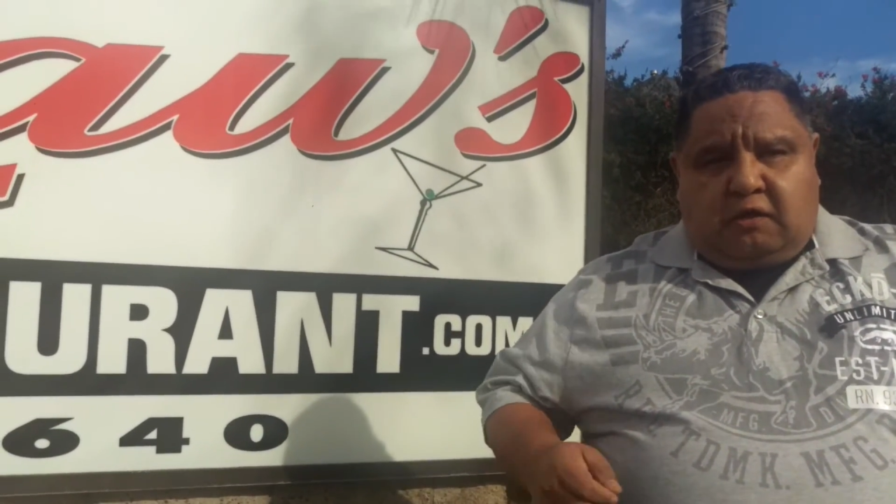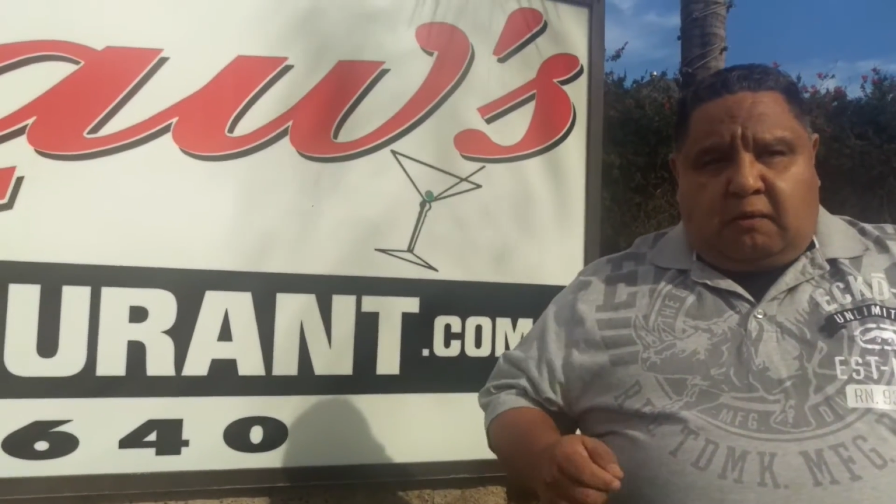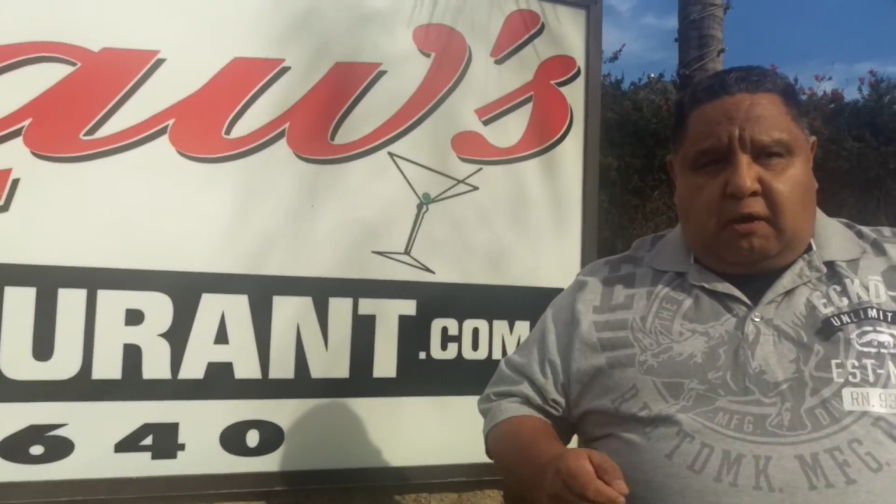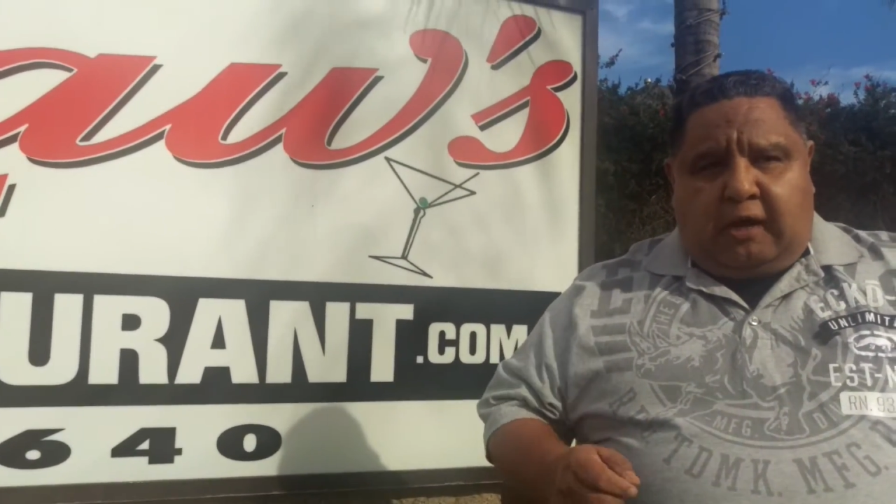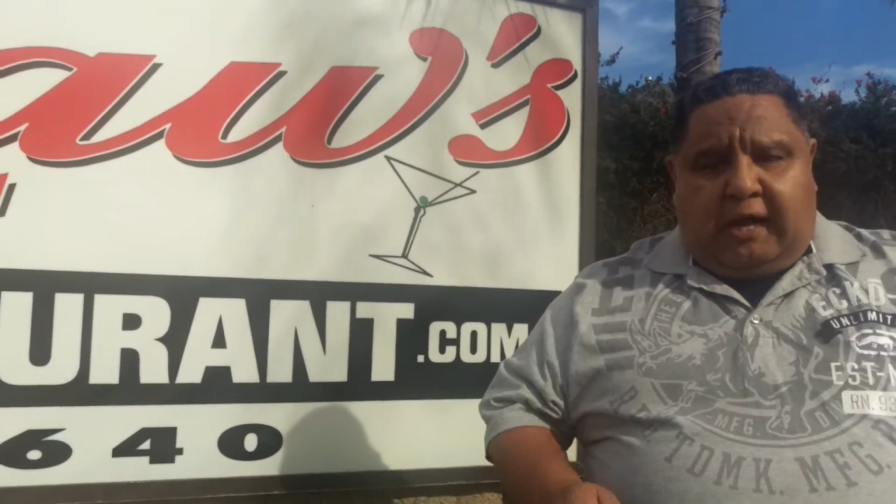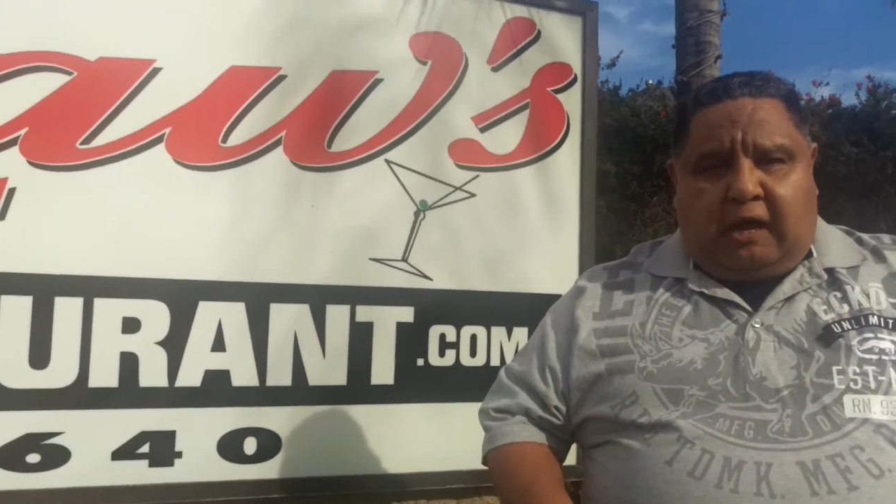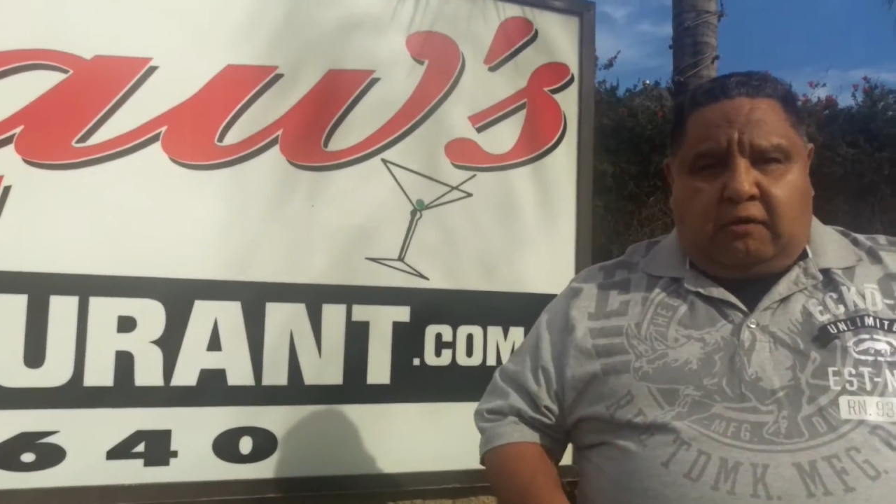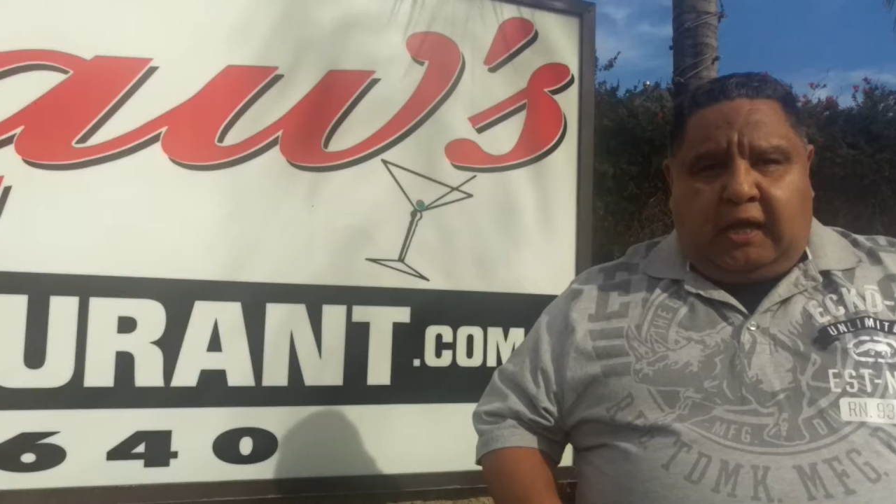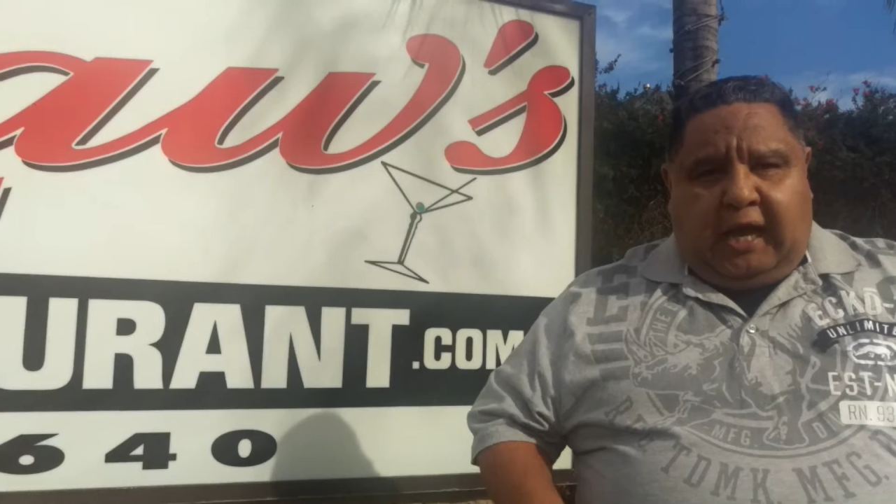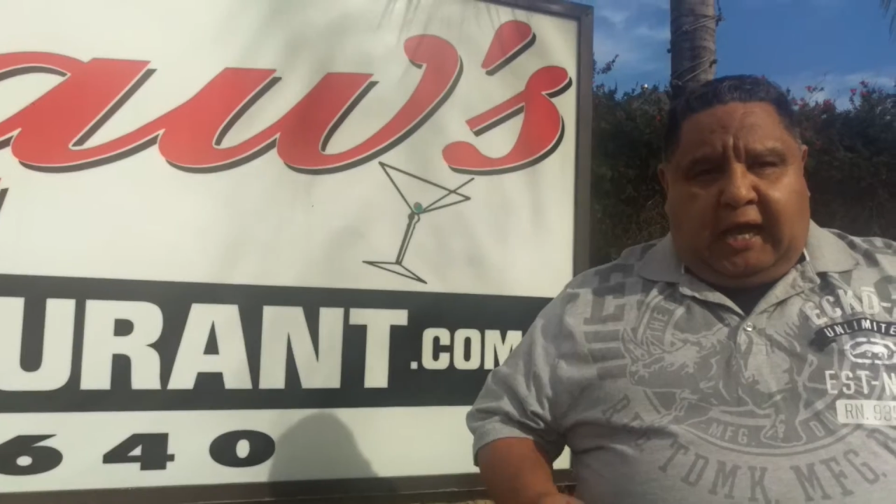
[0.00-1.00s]
Come on
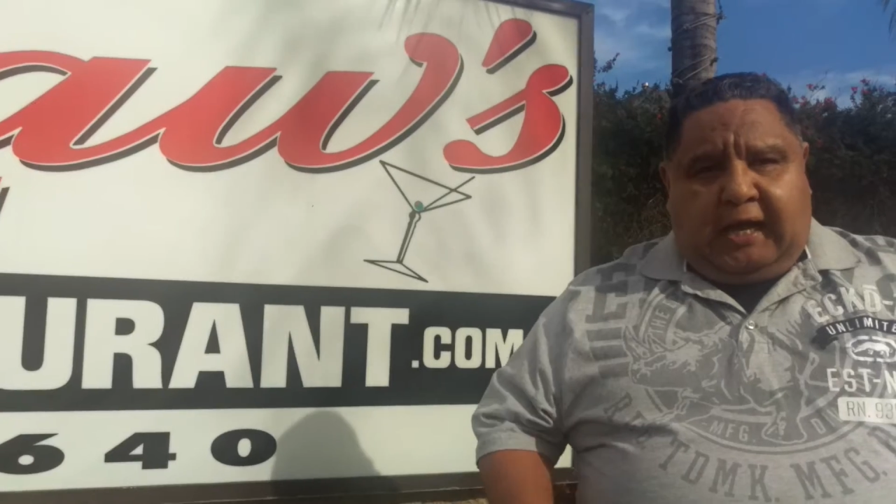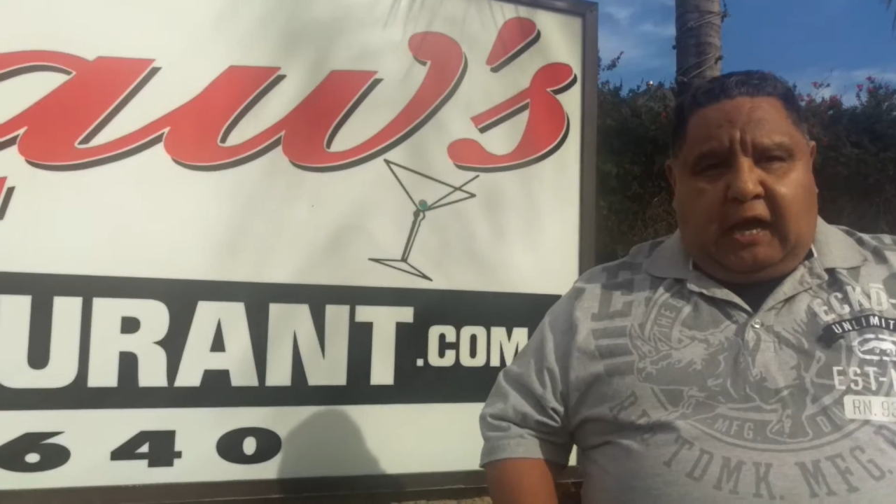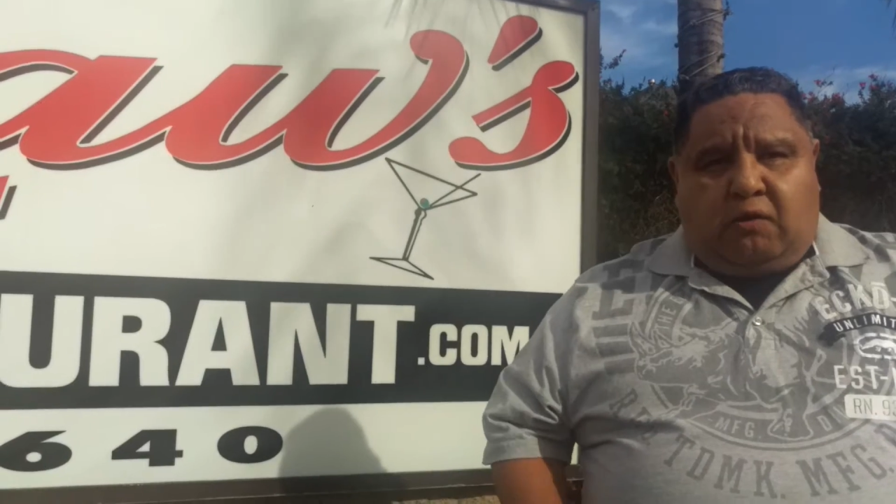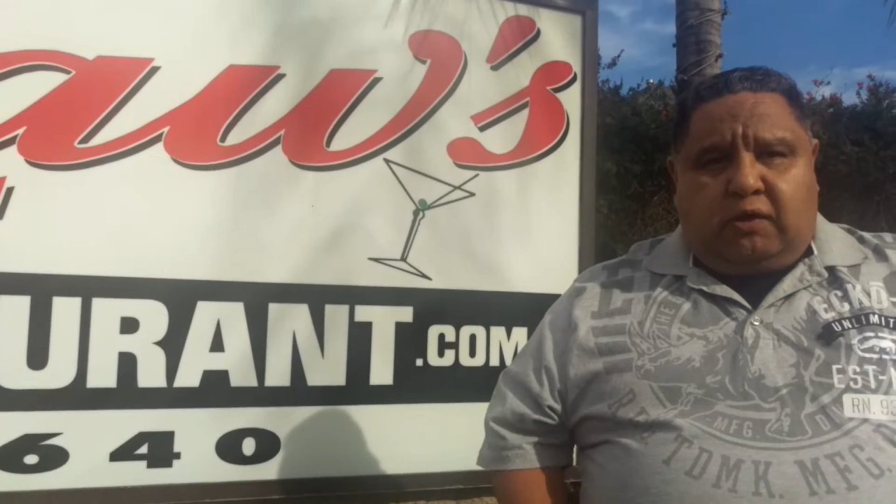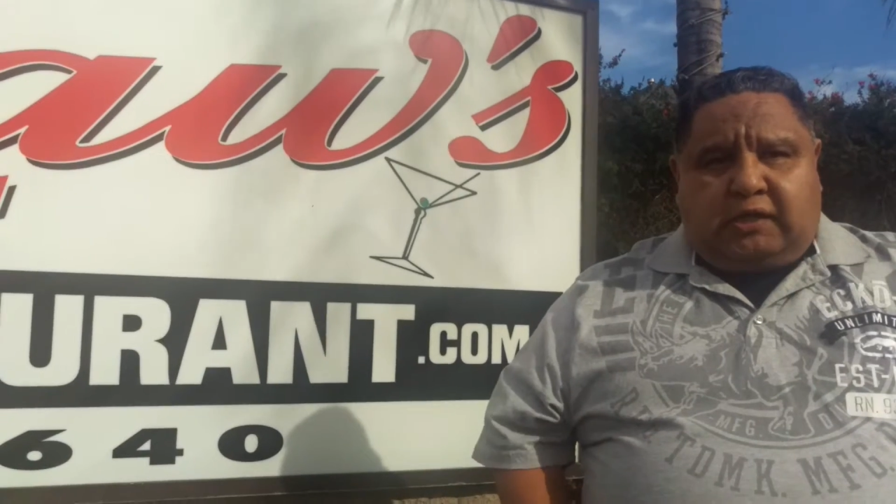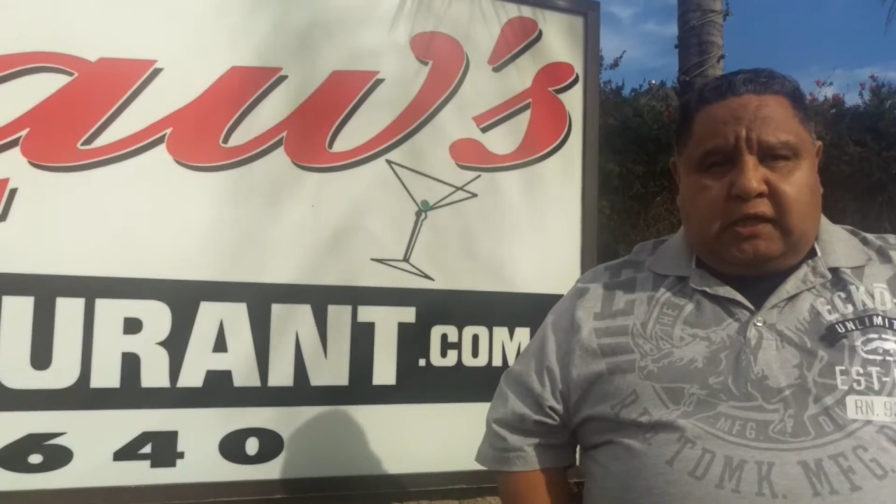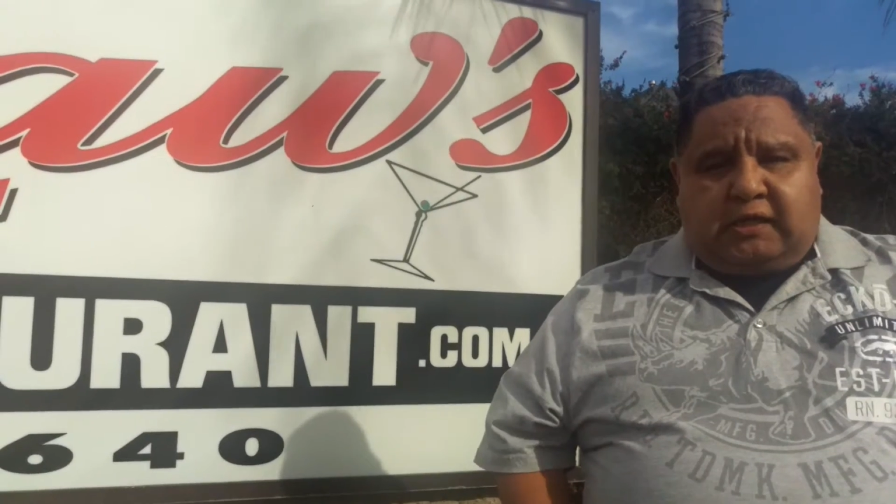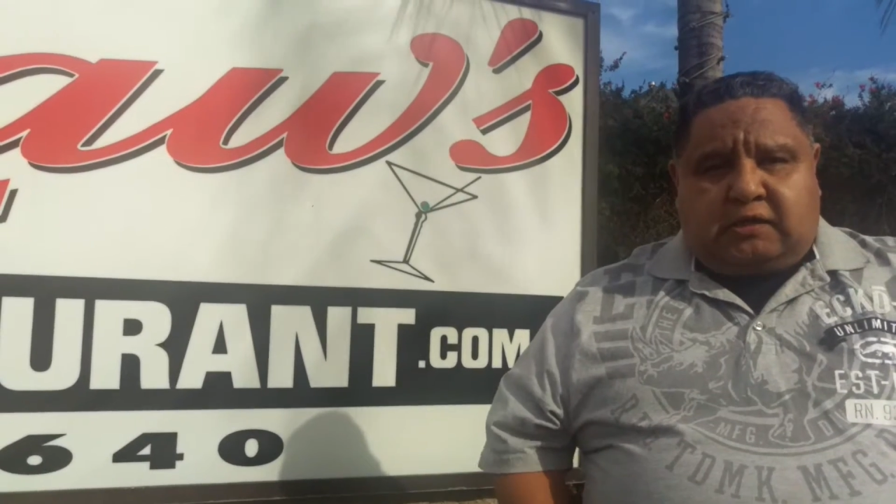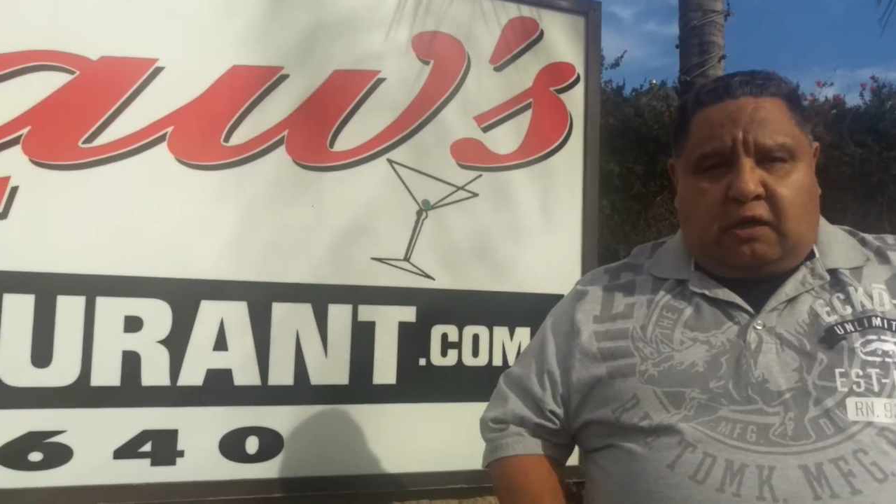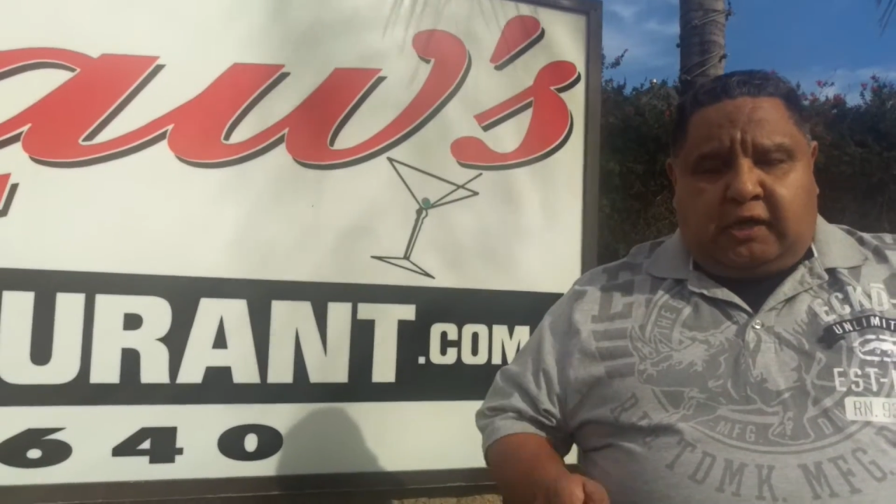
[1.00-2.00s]
out, hang out with us